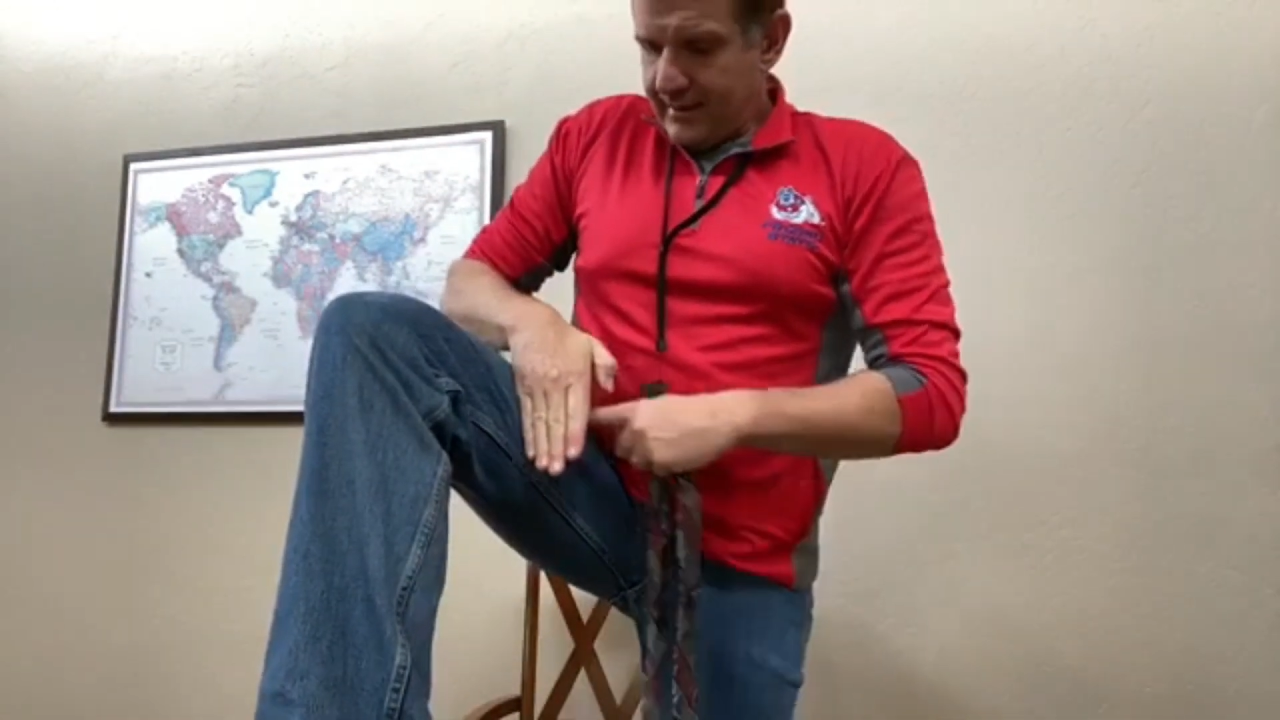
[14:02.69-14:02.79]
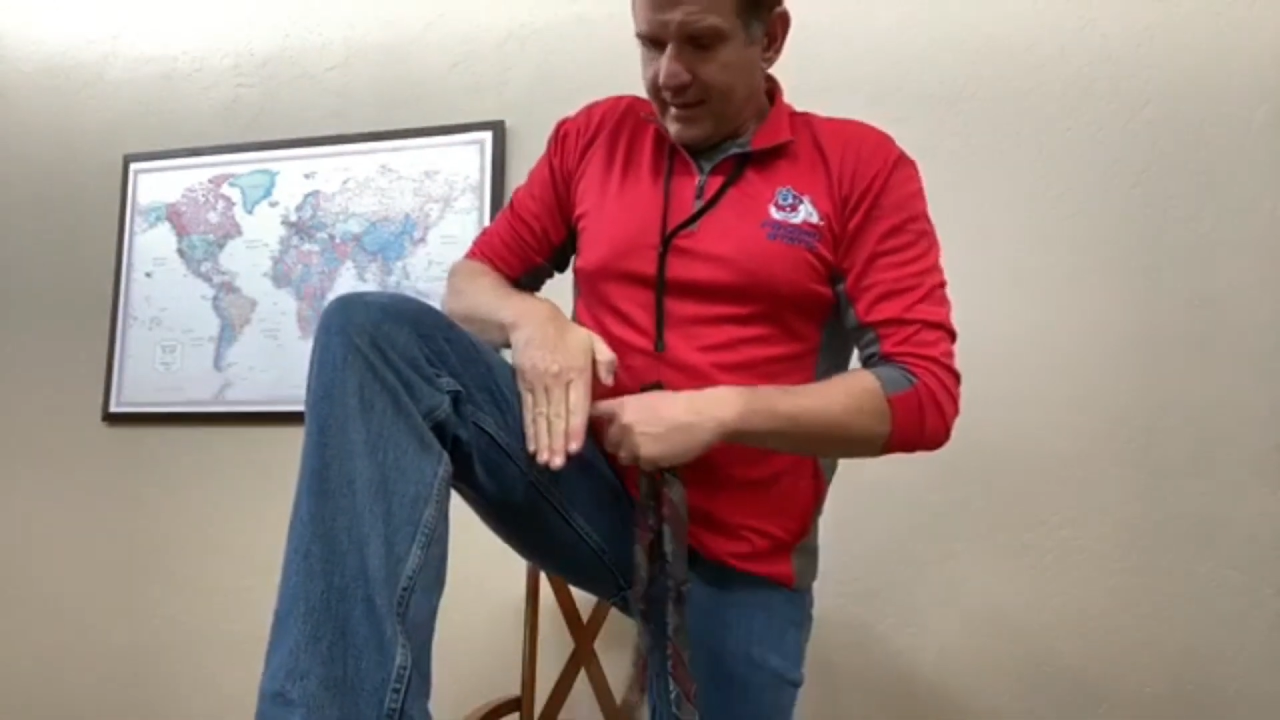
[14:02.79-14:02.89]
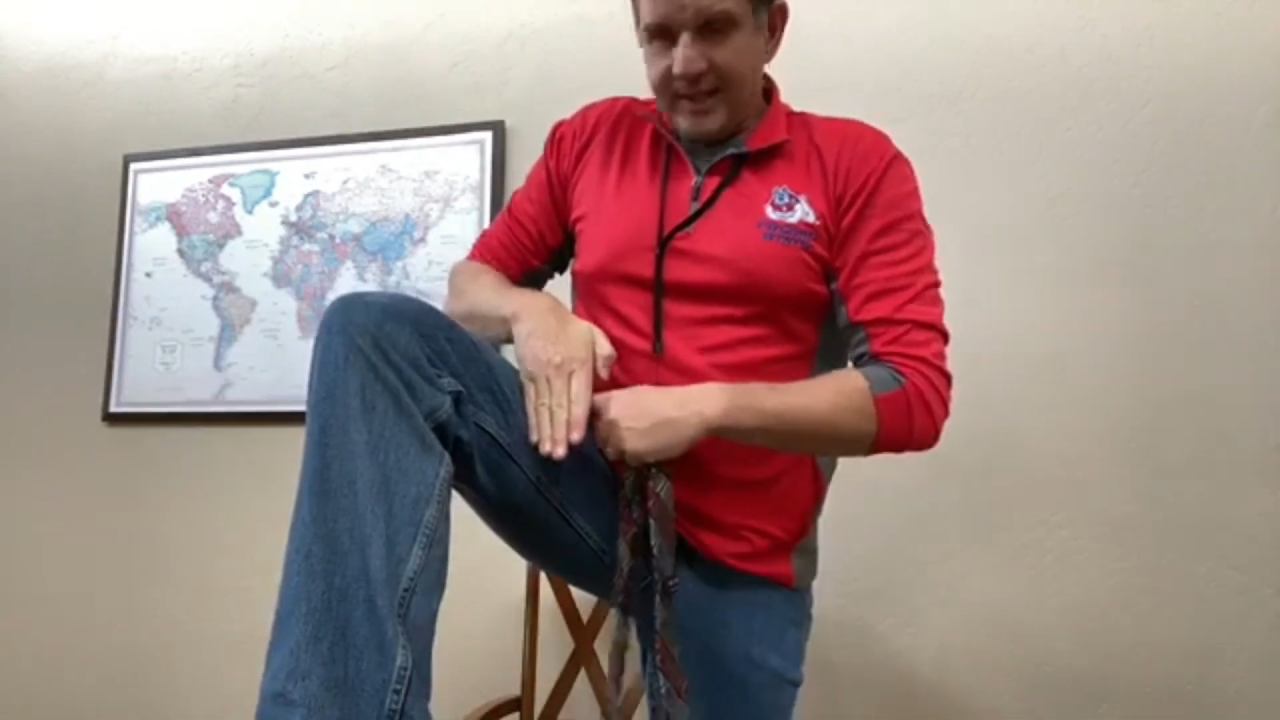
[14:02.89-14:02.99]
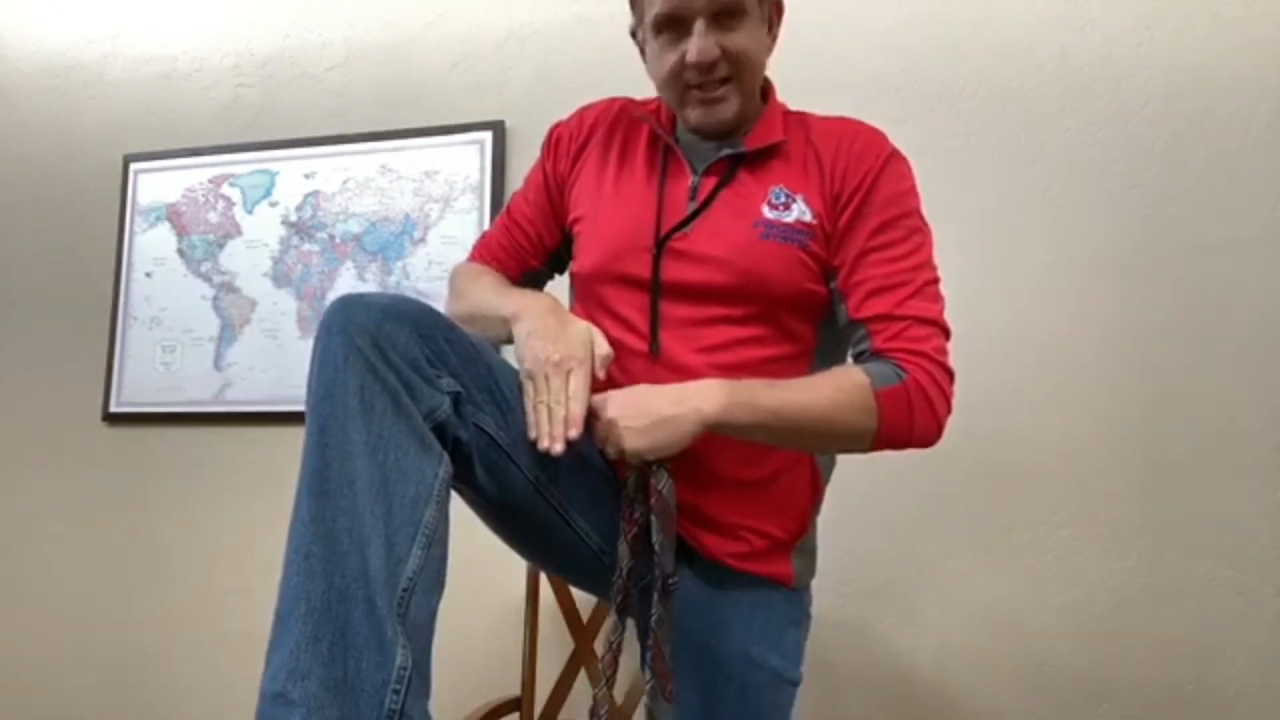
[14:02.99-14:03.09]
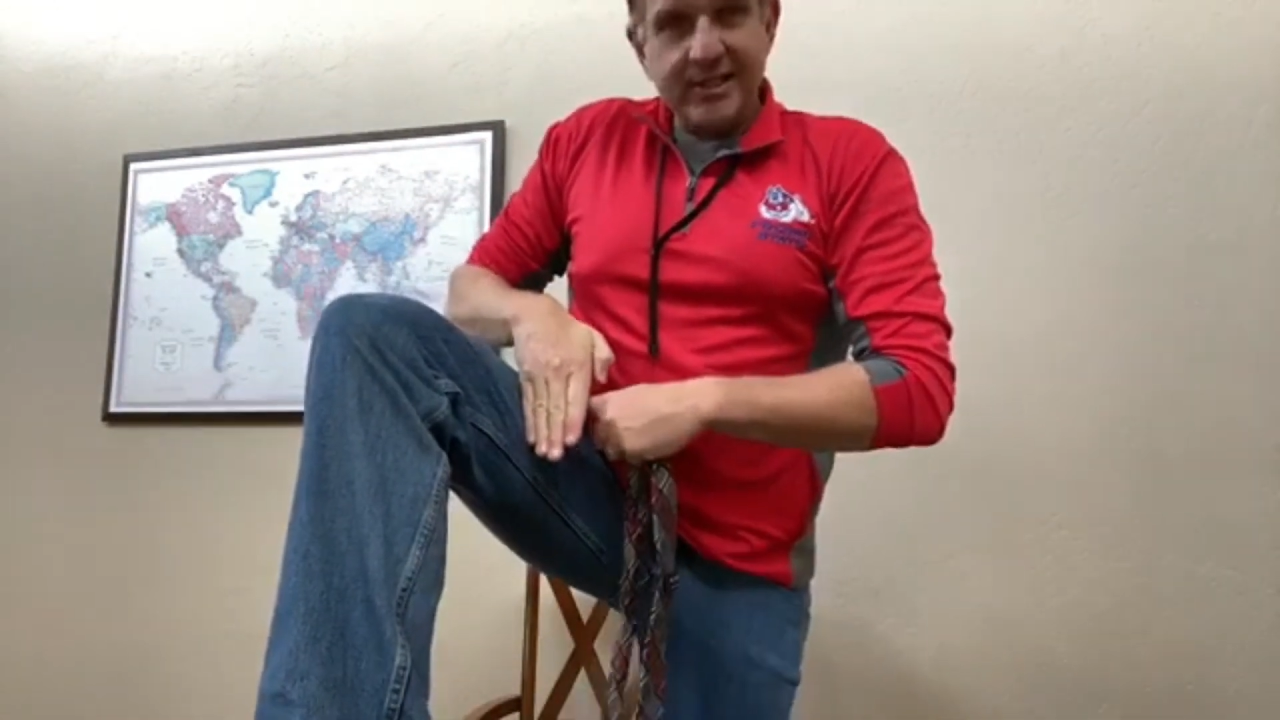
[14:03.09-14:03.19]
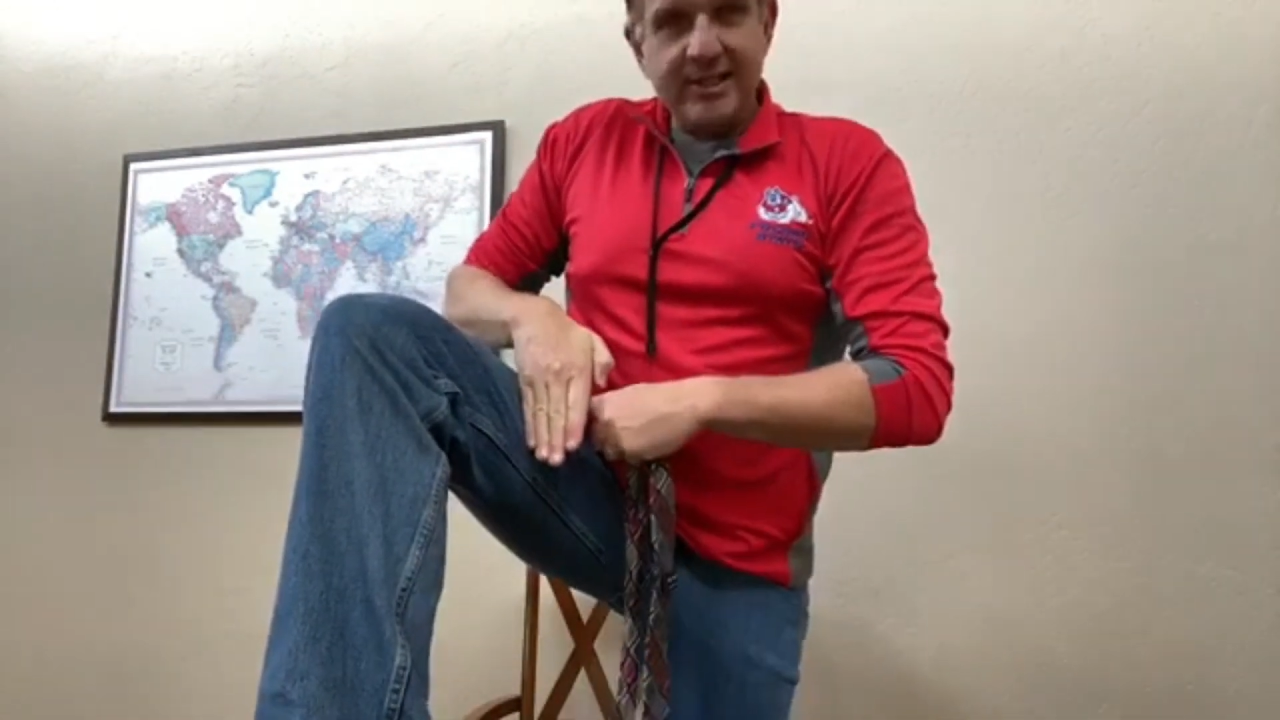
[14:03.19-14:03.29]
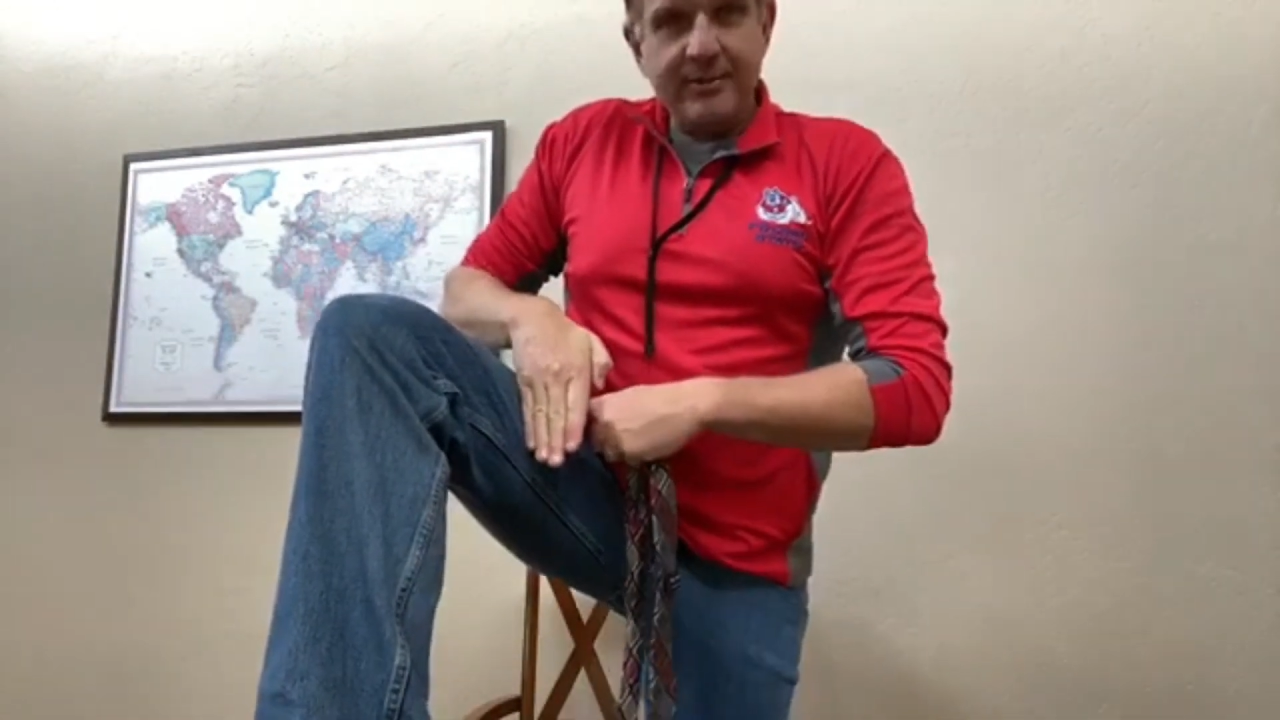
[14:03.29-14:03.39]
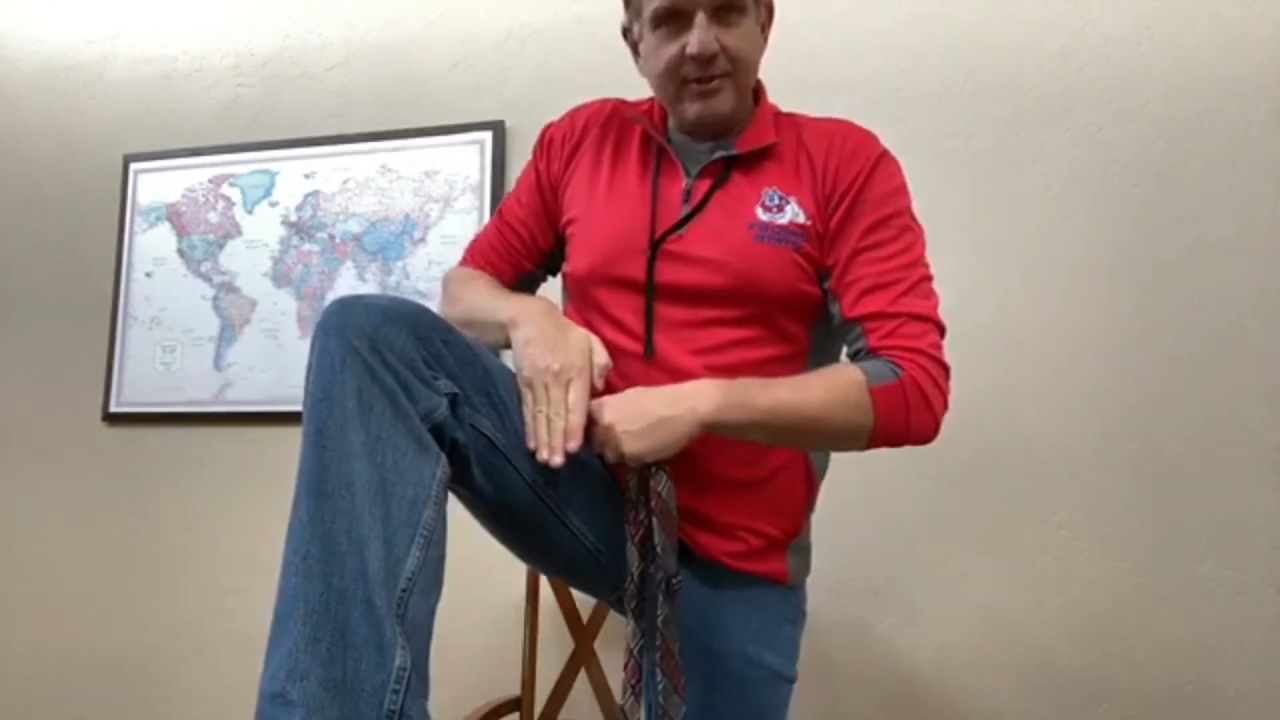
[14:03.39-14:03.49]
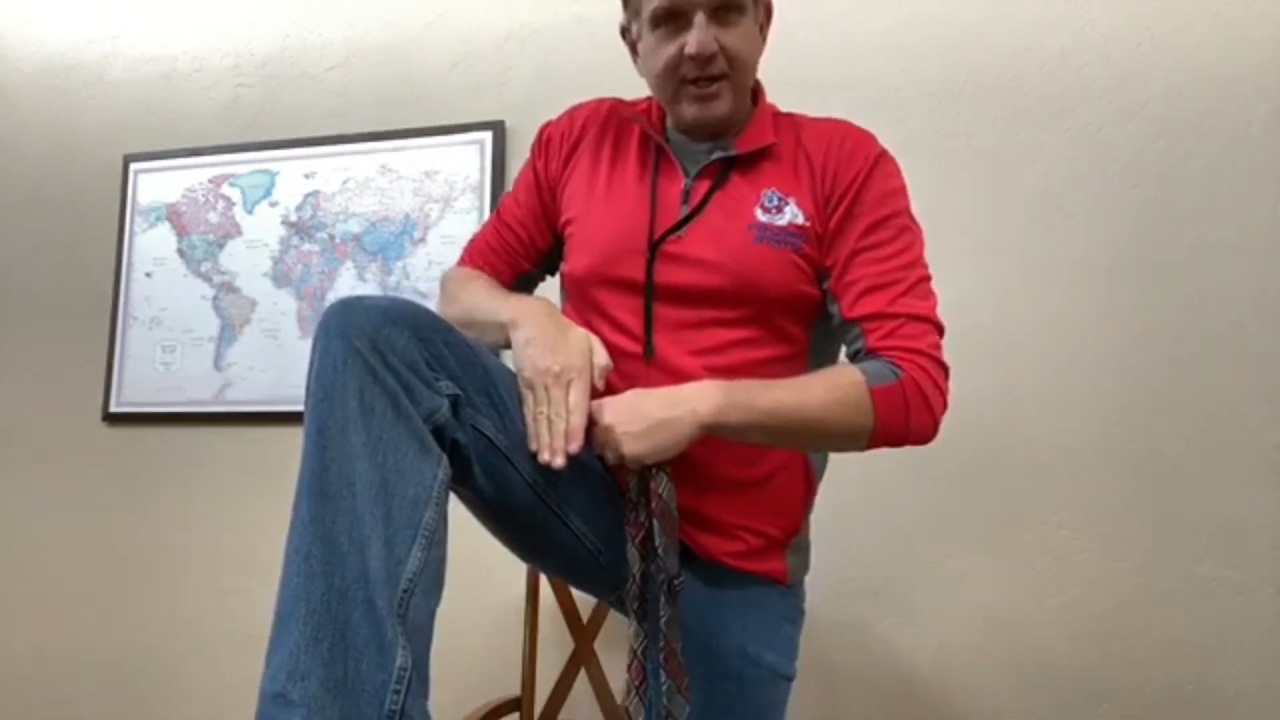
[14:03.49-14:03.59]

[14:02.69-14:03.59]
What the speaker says: And it's a deep